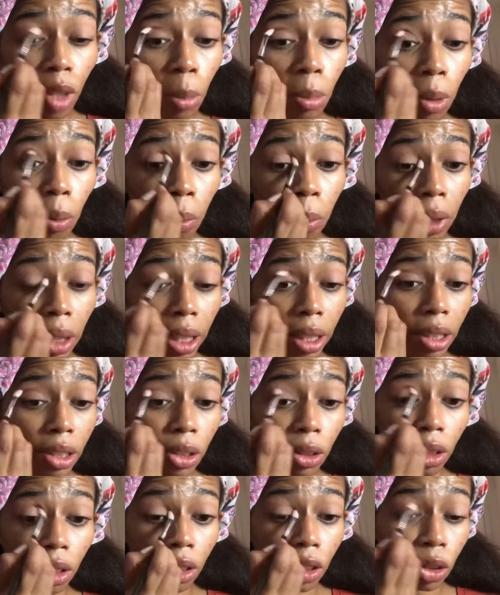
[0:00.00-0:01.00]
But when we get
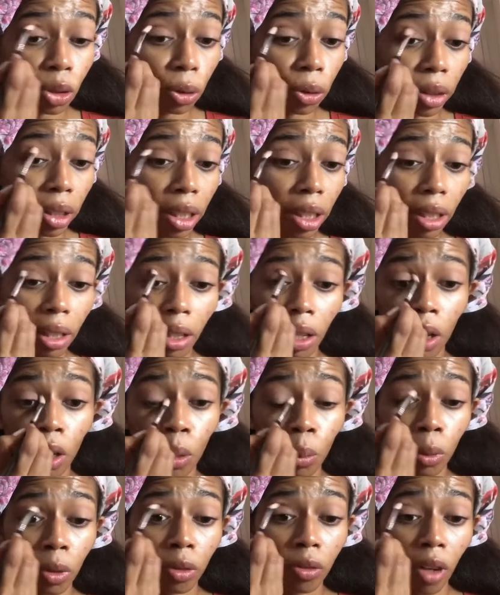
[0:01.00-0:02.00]
into the story,
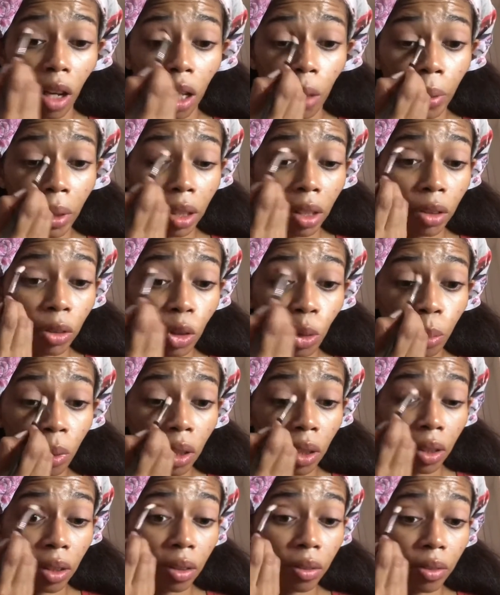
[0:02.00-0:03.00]
we're following a group
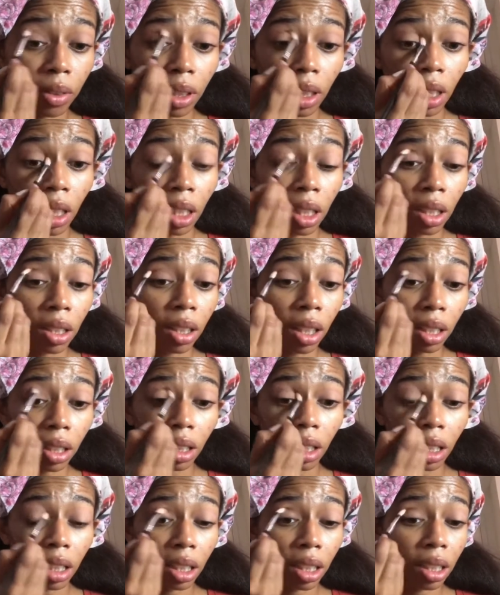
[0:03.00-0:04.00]
of young
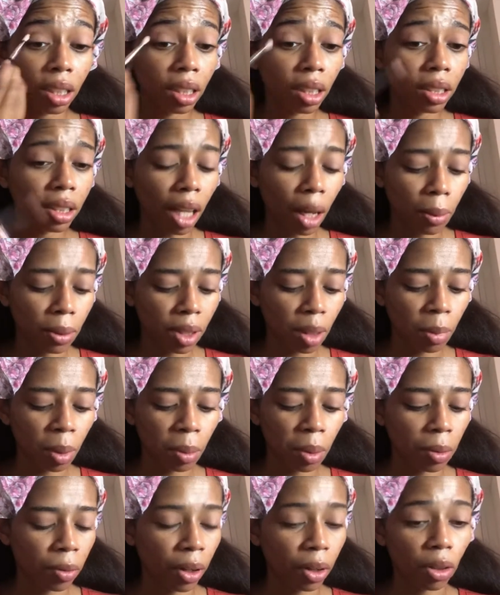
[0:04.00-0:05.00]
kids, I would say
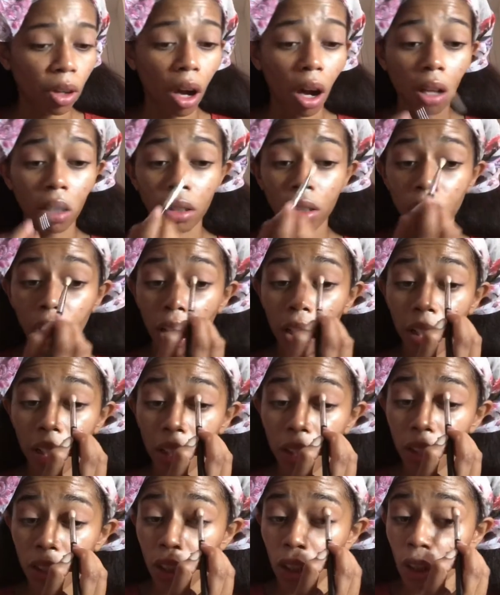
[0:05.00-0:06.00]
maybe around college
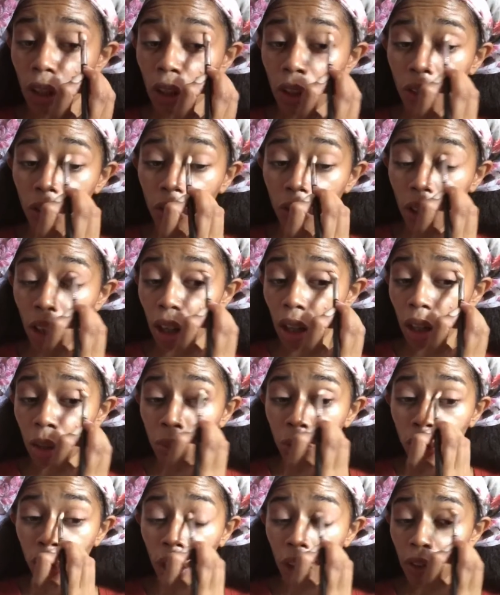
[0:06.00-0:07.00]
age,
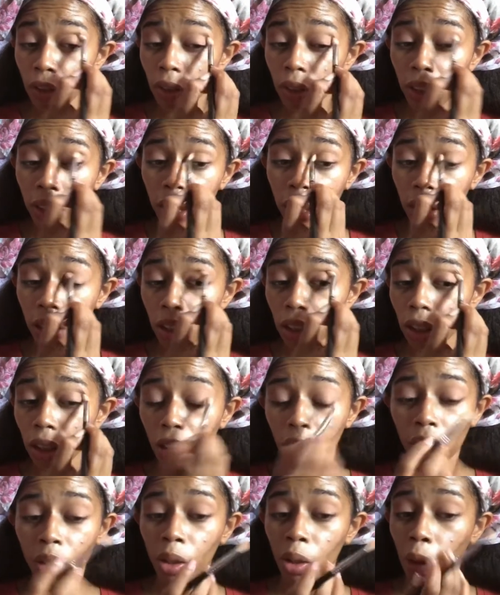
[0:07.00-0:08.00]
traveling
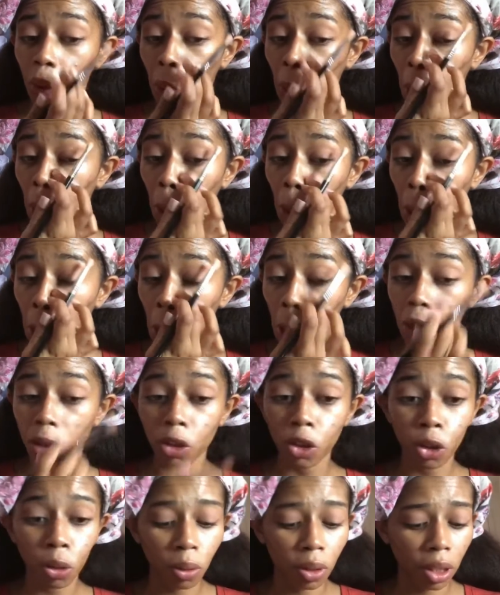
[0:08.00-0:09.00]

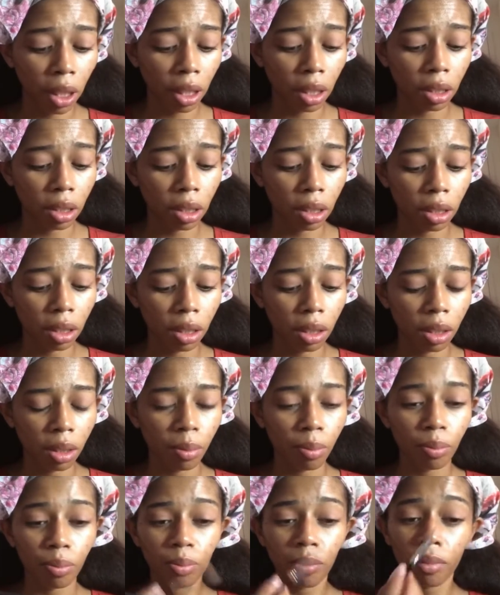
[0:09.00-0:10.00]
to Texas
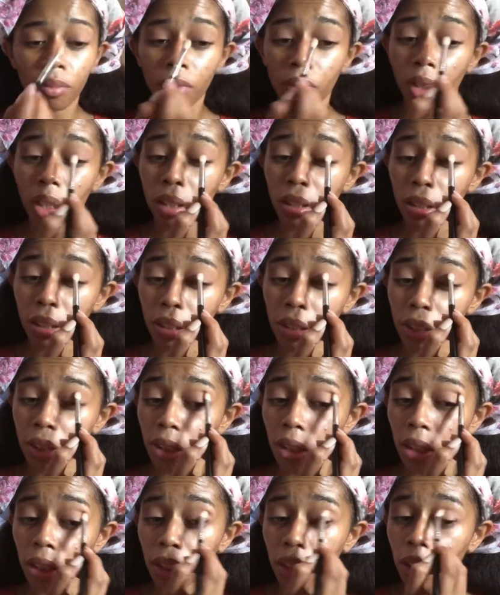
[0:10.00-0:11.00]
to
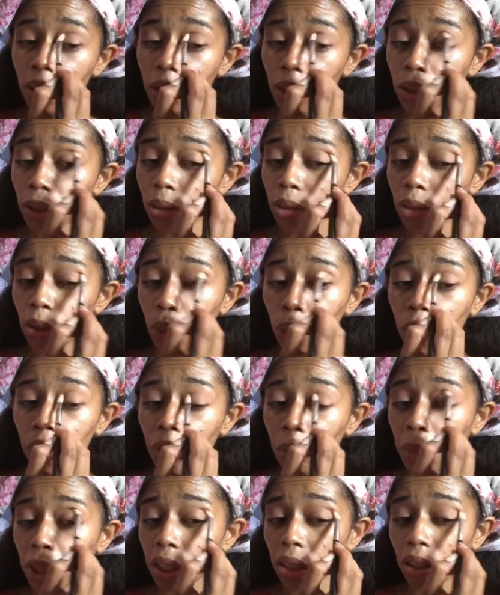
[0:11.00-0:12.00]
see two of
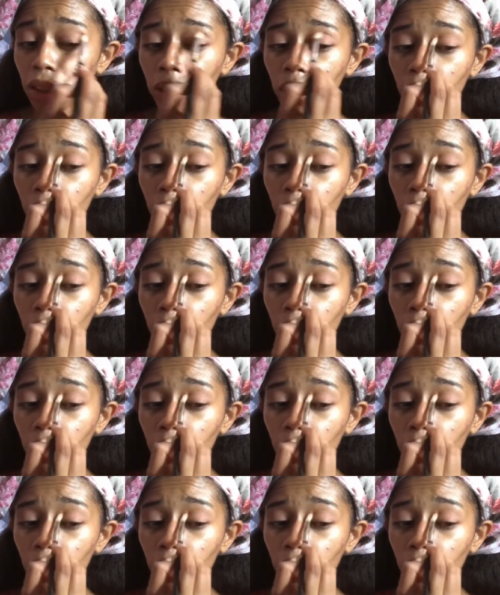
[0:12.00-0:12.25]
the main